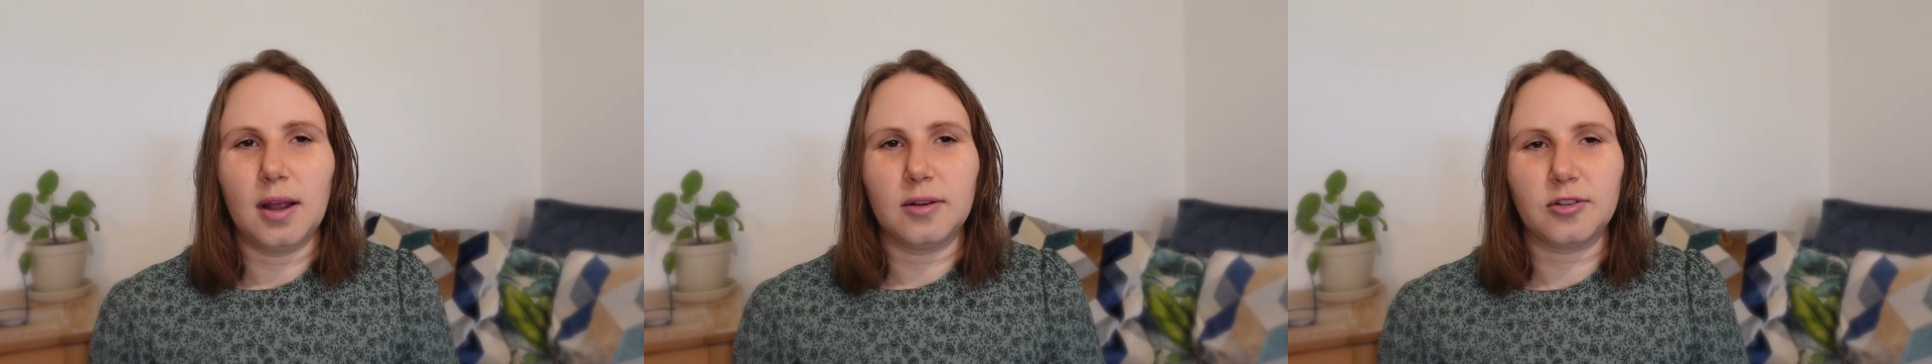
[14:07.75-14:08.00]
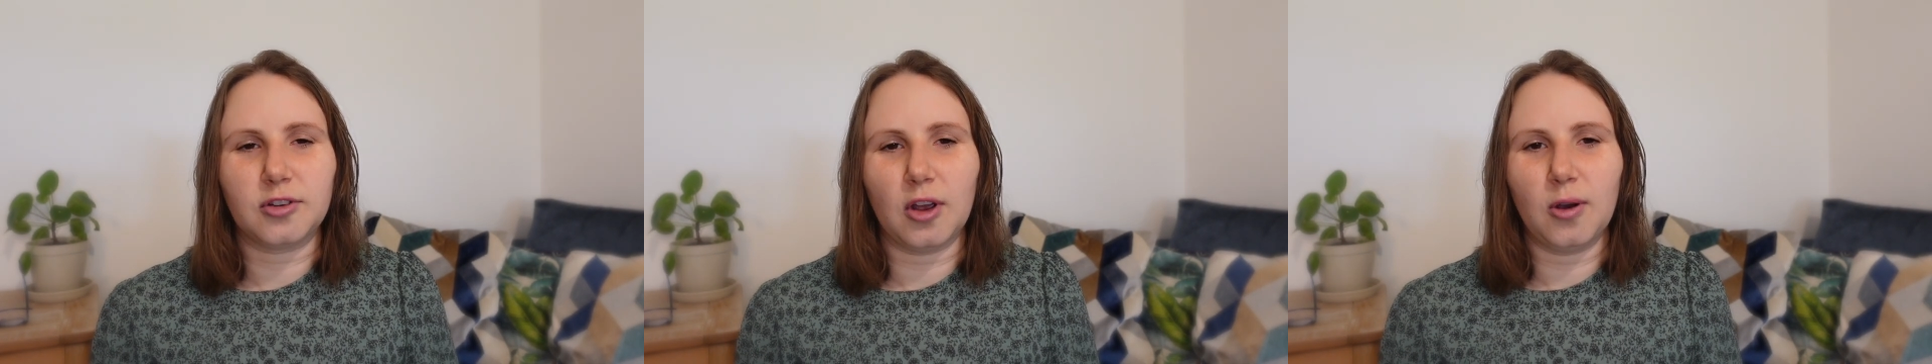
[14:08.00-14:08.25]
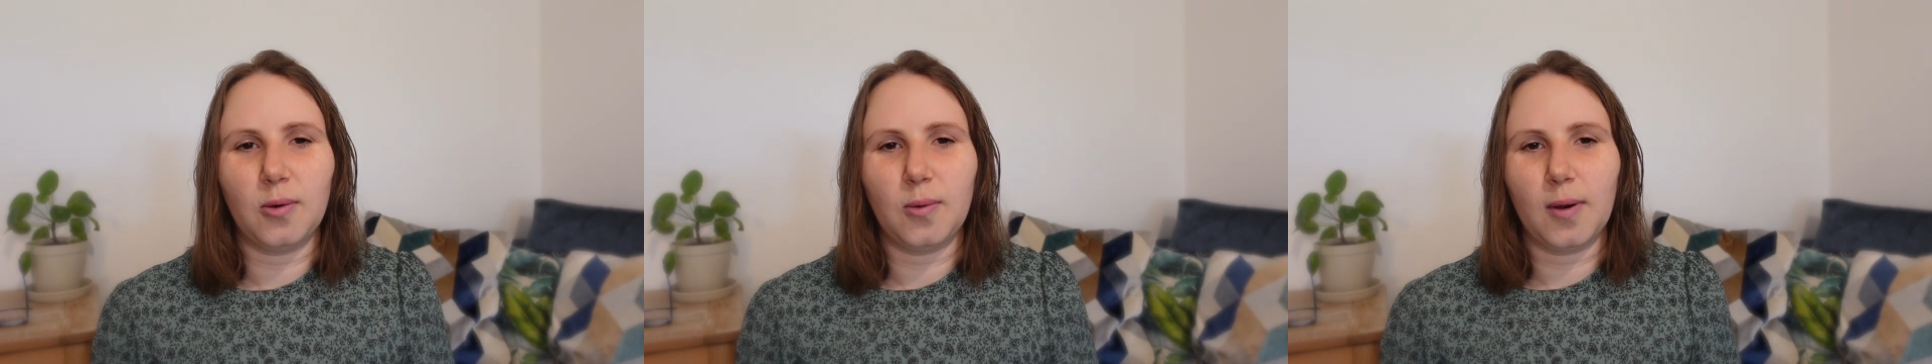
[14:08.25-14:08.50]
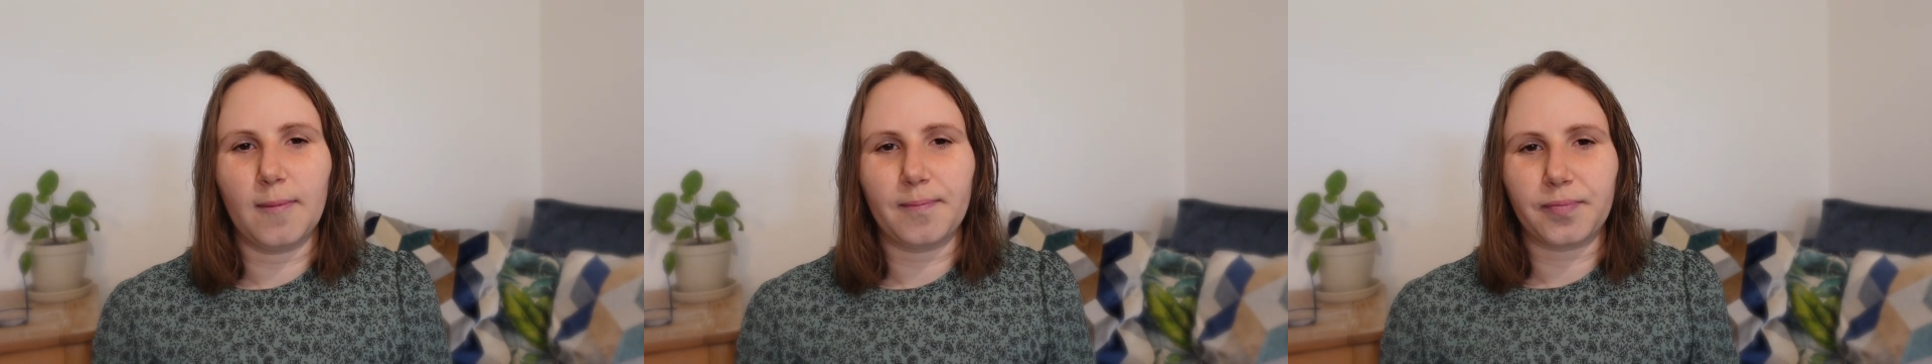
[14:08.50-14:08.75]

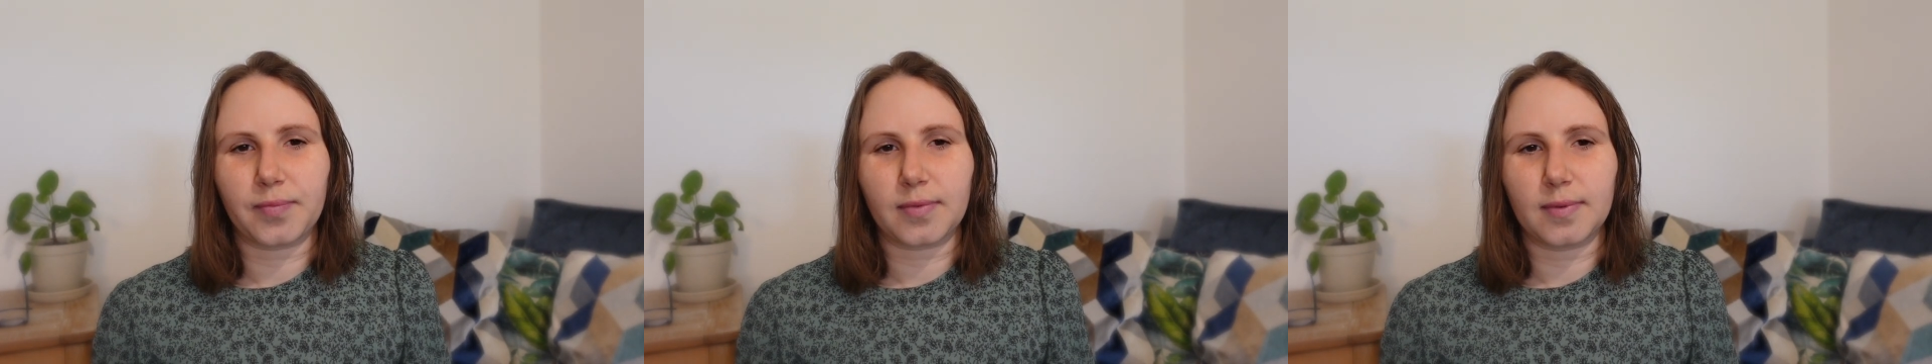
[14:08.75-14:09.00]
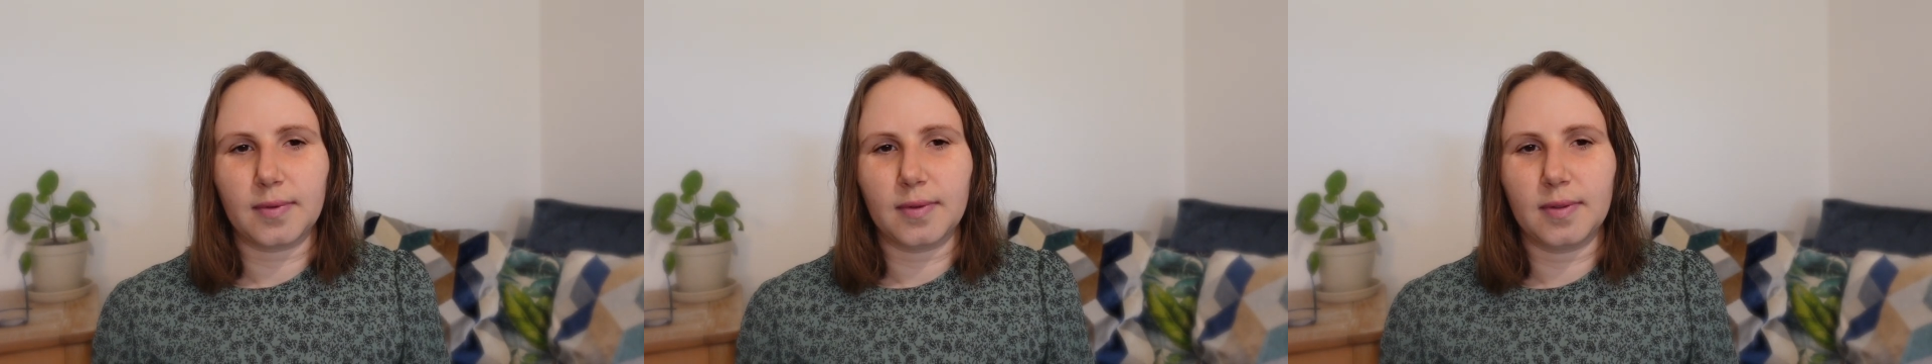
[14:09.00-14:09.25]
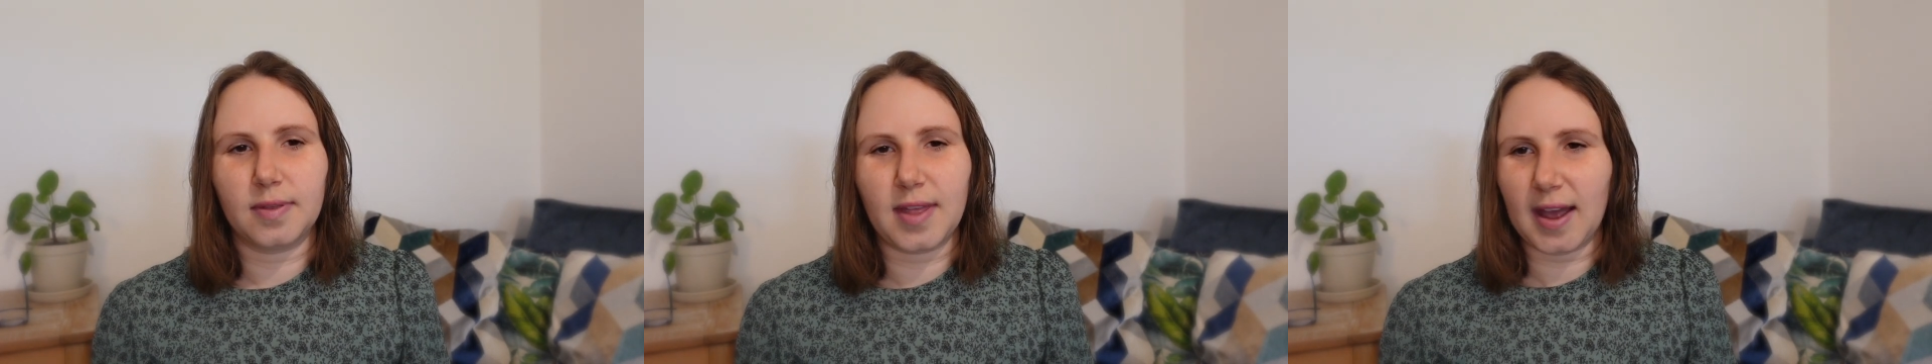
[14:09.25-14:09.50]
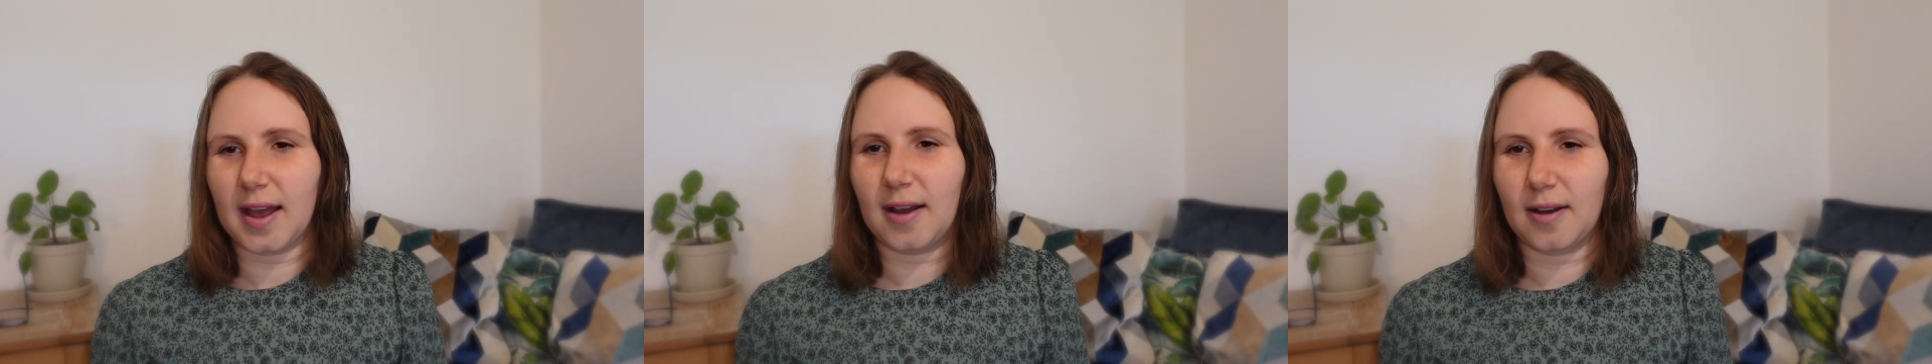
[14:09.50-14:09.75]
So
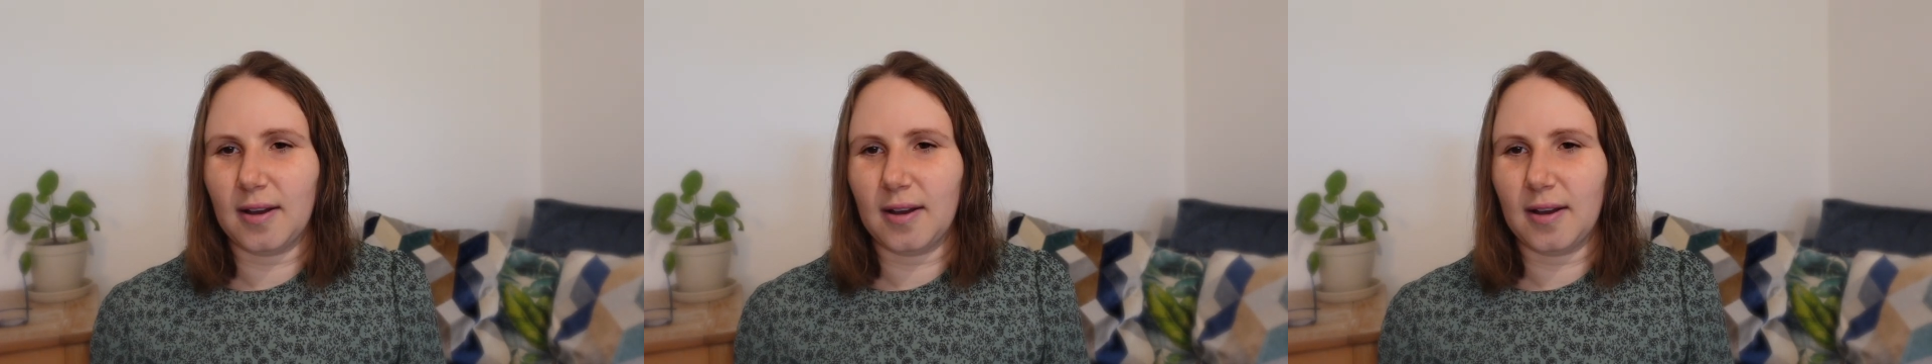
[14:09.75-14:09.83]
that